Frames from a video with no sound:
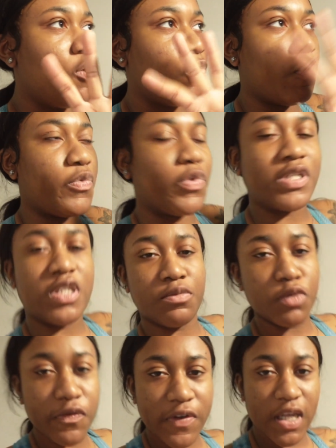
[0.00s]
when we went to the
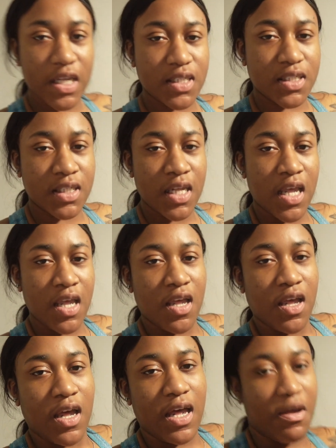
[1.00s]
movies,
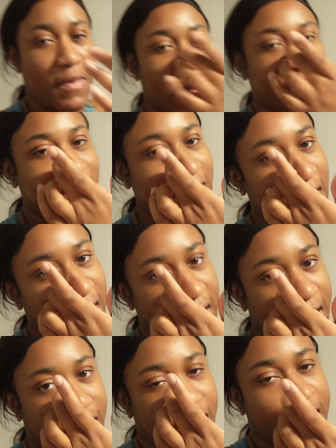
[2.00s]
um,
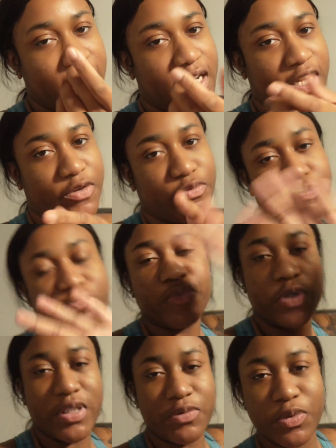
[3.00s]
outside, and then
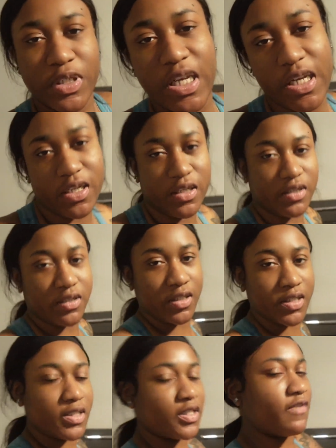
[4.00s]
when we did the
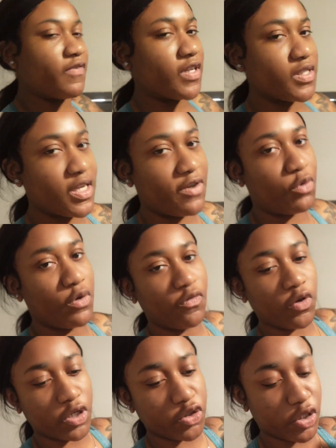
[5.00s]
stuff yesterday with the
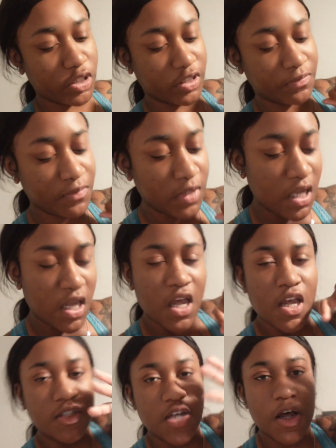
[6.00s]
Florida Georgia.
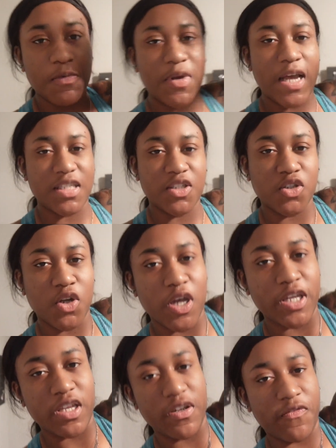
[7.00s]
So I hope you guys
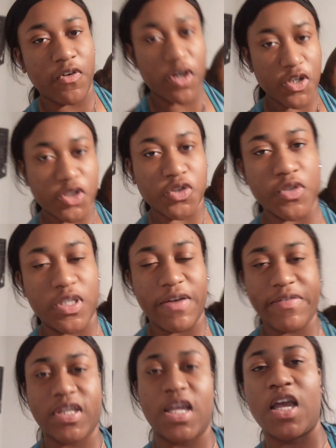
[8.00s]
enjoyed the photo shoot and
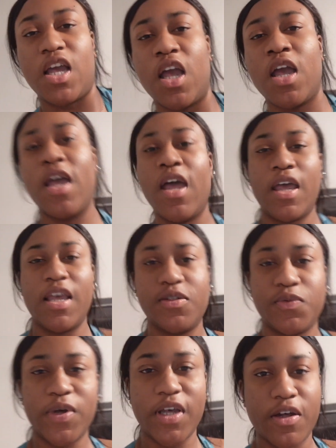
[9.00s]
everything as
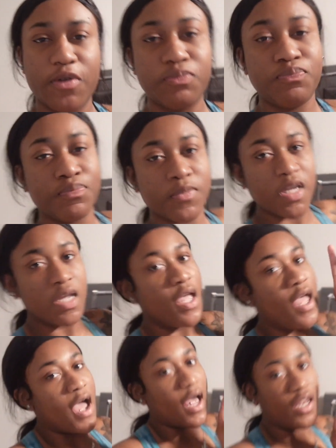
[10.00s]
well.
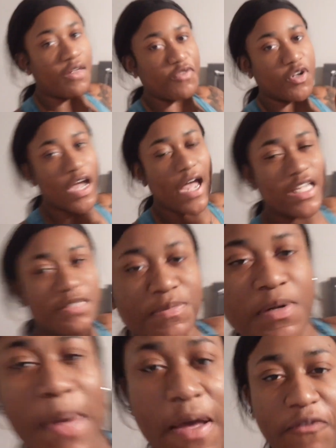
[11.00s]
I love you guys. Be
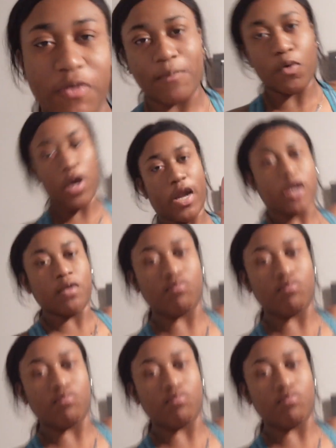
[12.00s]
back for more.